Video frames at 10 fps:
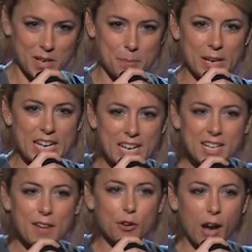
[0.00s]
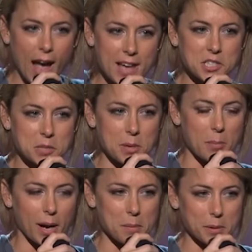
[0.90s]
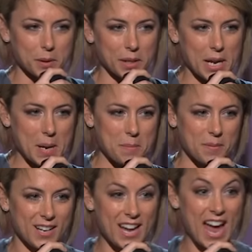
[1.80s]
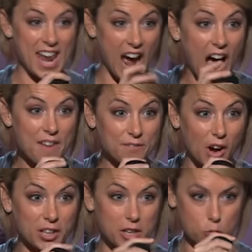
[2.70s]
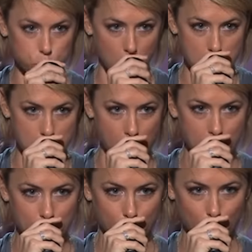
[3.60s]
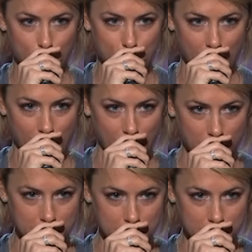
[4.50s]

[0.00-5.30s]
But he never asked me my middle name. And I fucking remembered that.